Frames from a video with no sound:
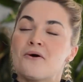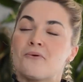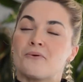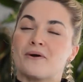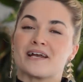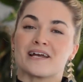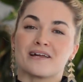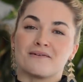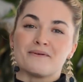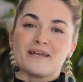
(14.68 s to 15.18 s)

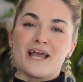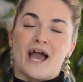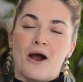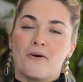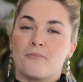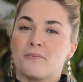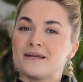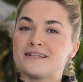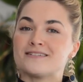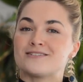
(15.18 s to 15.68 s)
We're going to be
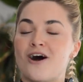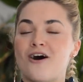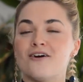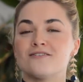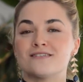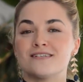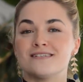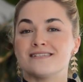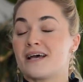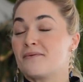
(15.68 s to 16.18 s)
helping
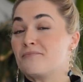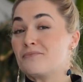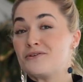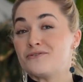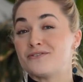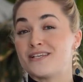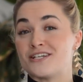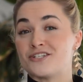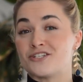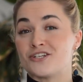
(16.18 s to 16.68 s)
dancers and
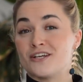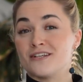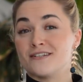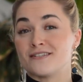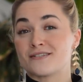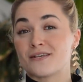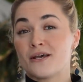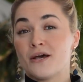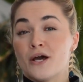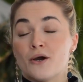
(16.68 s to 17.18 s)

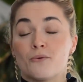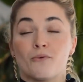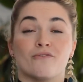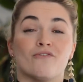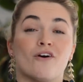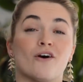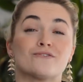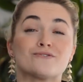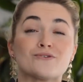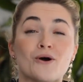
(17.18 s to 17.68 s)
musicians with
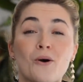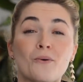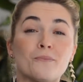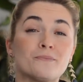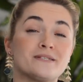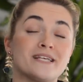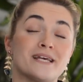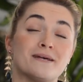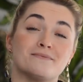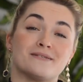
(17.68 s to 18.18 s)
our
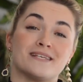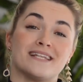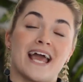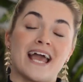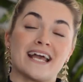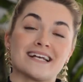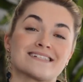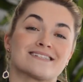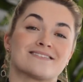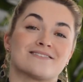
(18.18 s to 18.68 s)
top tips and
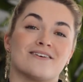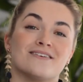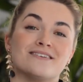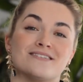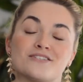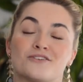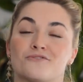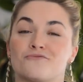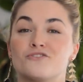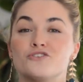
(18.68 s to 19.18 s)
exercise
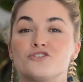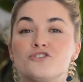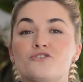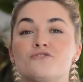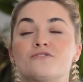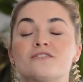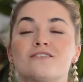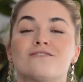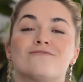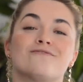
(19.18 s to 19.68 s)
to
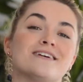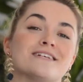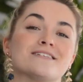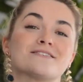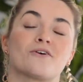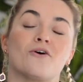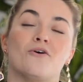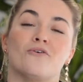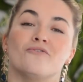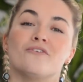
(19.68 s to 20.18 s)
reduce the
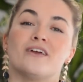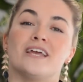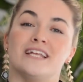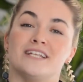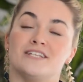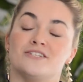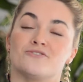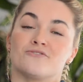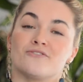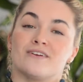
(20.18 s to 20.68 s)
risk of
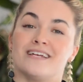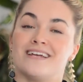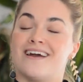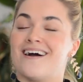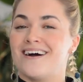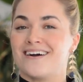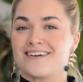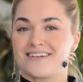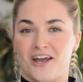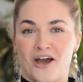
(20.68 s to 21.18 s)
injury
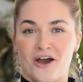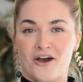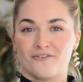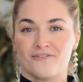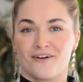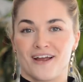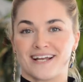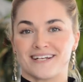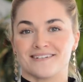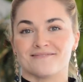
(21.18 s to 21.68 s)

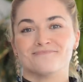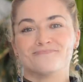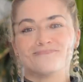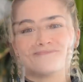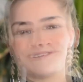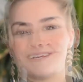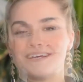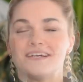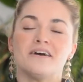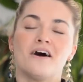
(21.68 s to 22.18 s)
occurring.
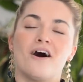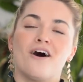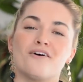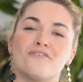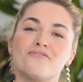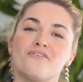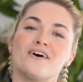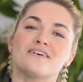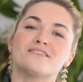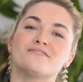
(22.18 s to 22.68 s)
Our
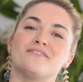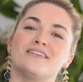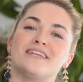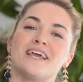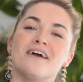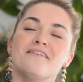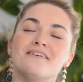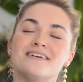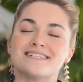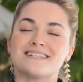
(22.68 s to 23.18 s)
first
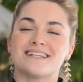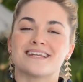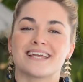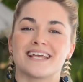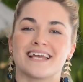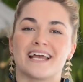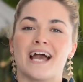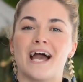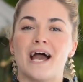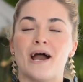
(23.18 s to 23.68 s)
video is
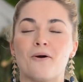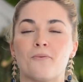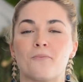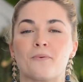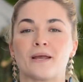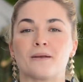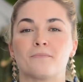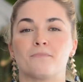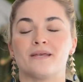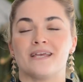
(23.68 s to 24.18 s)
looking at
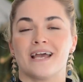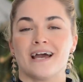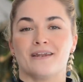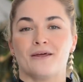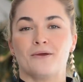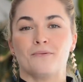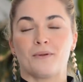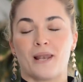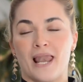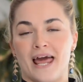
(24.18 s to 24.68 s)
helping
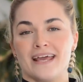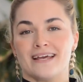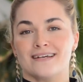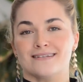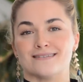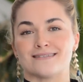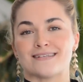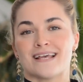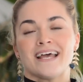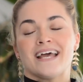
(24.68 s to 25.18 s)
piano
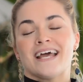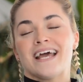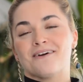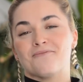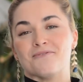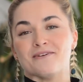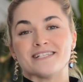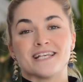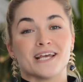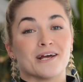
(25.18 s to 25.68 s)
players.
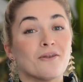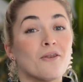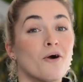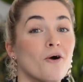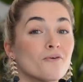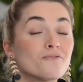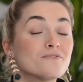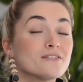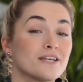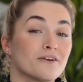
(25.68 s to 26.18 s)
We see a
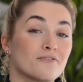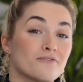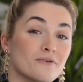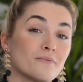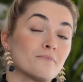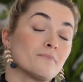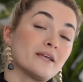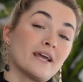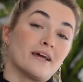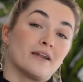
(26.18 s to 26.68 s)
lot of
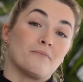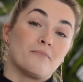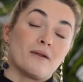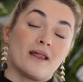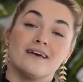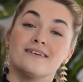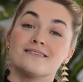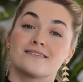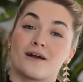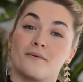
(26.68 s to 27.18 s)
different piano
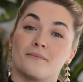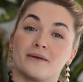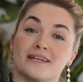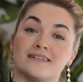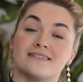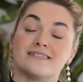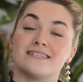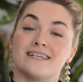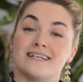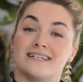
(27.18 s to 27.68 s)
players coming in
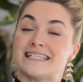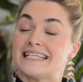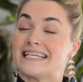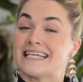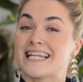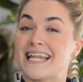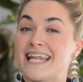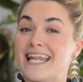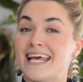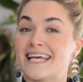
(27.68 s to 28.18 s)
to see us in
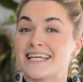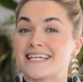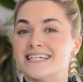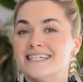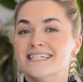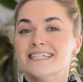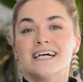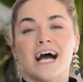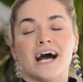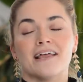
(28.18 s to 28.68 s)
clinic,
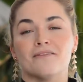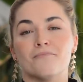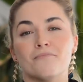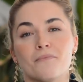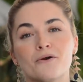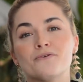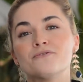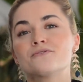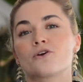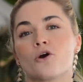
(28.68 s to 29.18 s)
and the
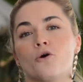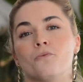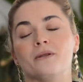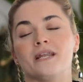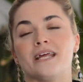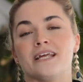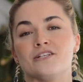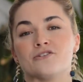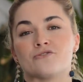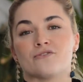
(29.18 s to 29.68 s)
most common
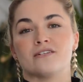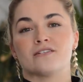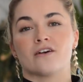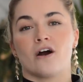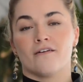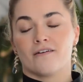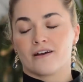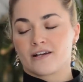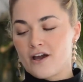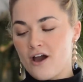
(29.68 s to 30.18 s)
injuries
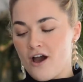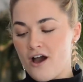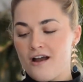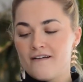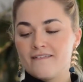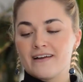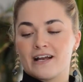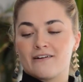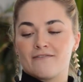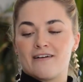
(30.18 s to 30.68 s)
are
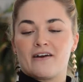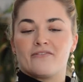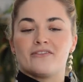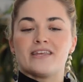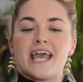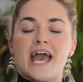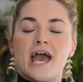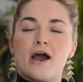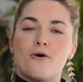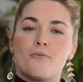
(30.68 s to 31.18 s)
occurring around
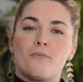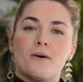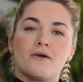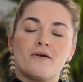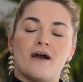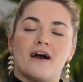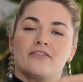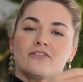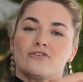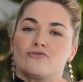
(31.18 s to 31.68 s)
the elbow
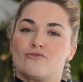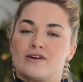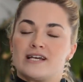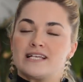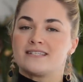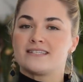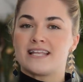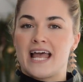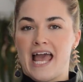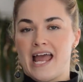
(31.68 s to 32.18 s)
and the
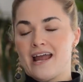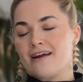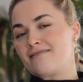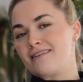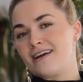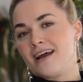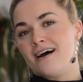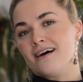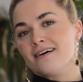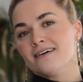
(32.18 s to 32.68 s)
wrist
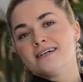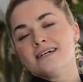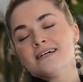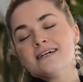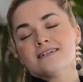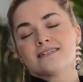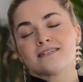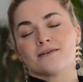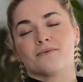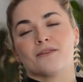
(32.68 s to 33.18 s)
area.
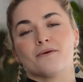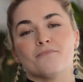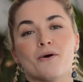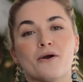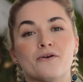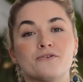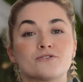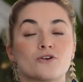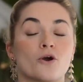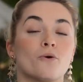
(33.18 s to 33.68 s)
Some of the
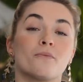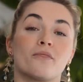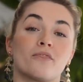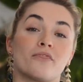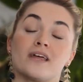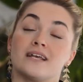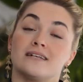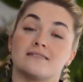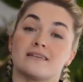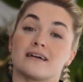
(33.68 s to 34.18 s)
most common
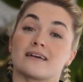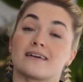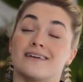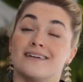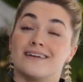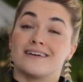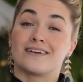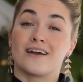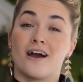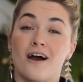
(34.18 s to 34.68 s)
things that
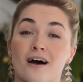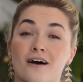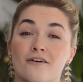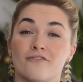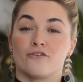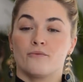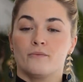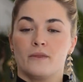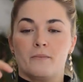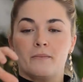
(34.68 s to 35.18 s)
can occur
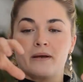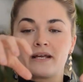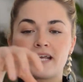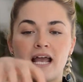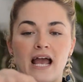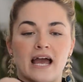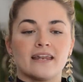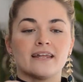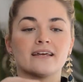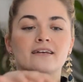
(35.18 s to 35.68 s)
from the
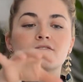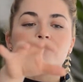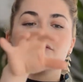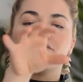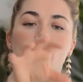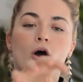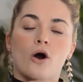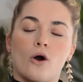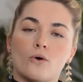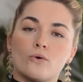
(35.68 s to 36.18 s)
mechanics of
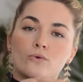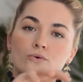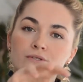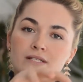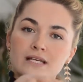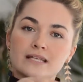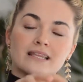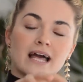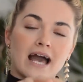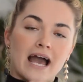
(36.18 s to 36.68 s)

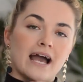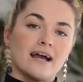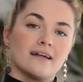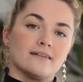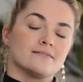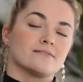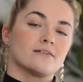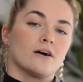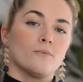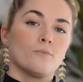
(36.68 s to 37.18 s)
holding the
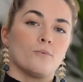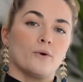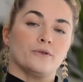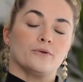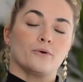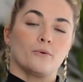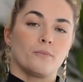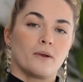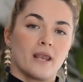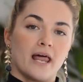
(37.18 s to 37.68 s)
hands up when
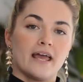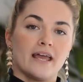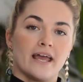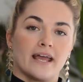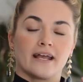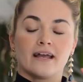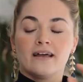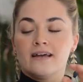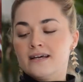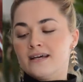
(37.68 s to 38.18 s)
you're
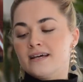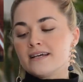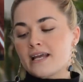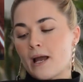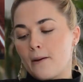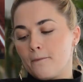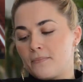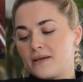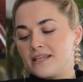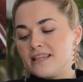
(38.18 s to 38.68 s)
playing
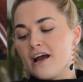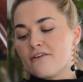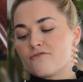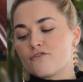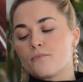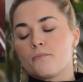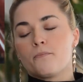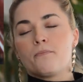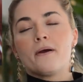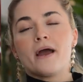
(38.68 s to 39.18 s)
can be that
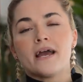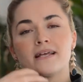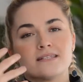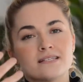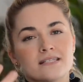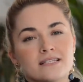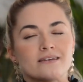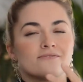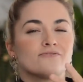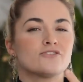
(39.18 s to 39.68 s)

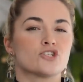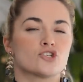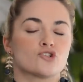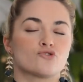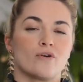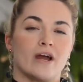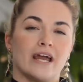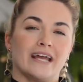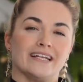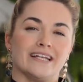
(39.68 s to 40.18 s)
repetitive
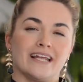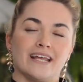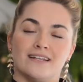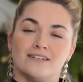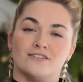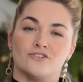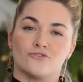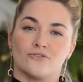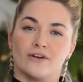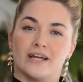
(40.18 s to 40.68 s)
strain
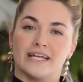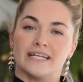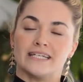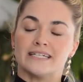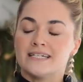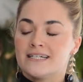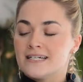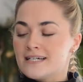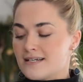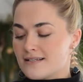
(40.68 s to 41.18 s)
injury.
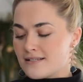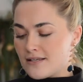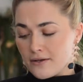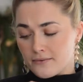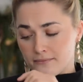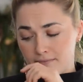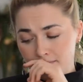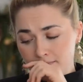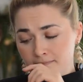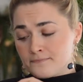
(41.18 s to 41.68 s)

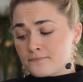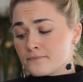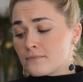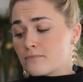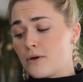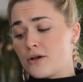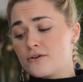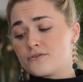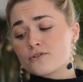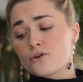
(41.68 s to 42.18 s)
So
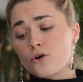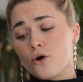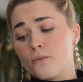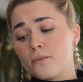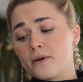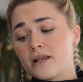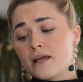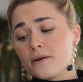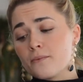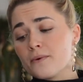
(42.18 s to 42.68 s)
most
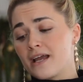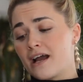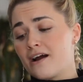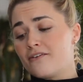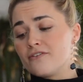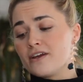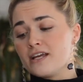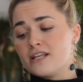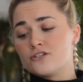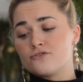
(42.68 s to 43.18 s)
commonly we
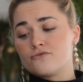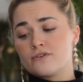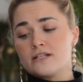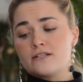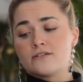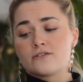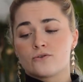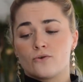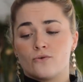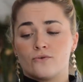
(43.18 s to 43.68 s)
have injury and
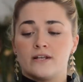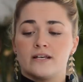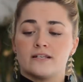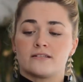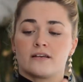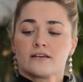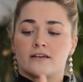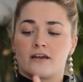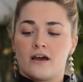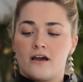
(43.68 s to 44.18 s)
soreness
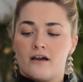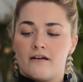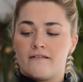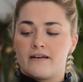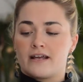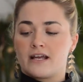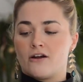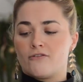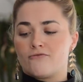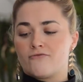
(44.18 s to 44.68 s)

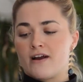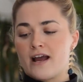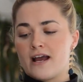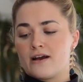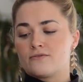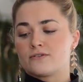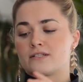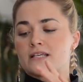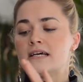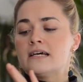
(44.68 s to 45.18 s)
occurring
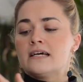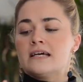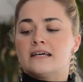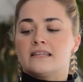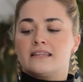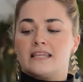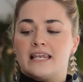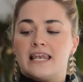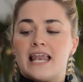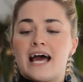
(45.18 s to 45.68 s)
around
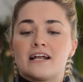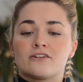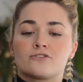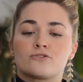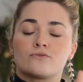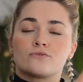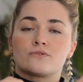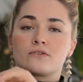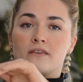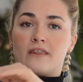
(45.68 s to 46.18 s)
the
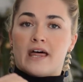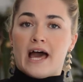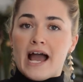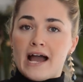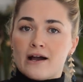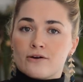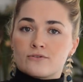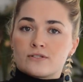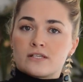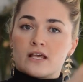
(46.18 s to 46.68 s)
lateral, so the
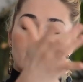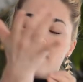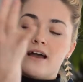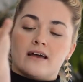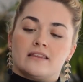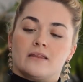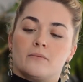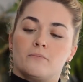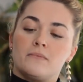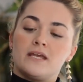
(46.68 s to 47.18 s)
outer,
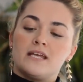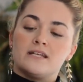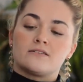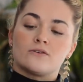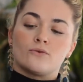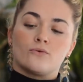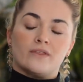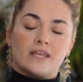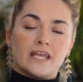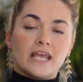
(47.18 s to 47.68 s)
and the
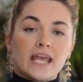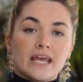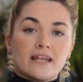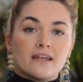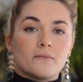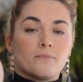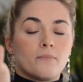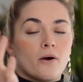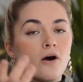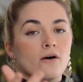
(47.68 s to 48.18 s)
medial, the
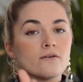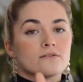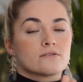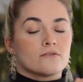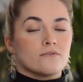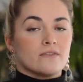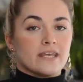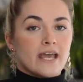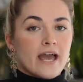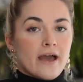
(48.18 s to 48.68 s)
inner parts
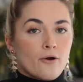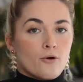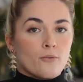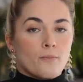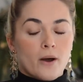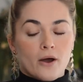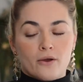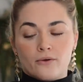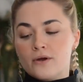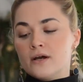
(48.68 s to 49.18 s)
of the
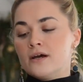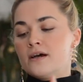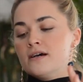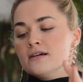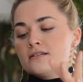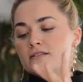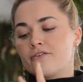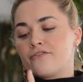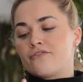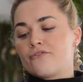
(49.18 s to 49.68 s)
elbow.
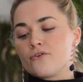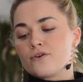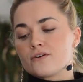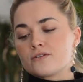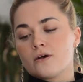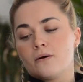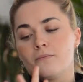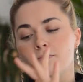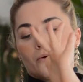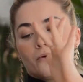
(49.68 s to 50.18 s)
So for
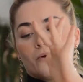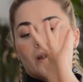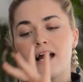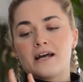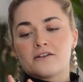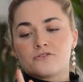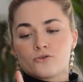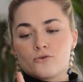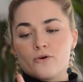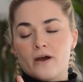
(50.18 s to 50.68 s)
example,
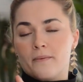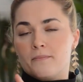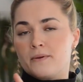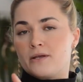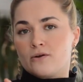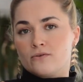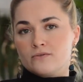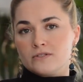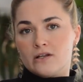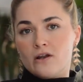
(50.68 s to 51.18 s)
lateral
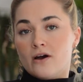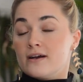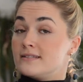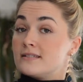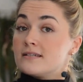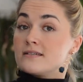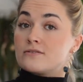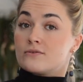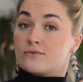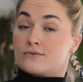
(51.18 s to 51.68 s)

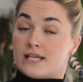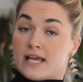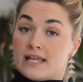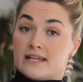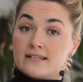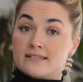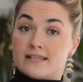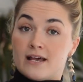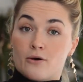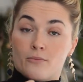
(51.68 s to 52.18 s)
epicondylitis or
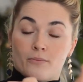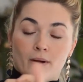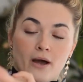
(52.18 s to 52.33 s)
tennis elbow,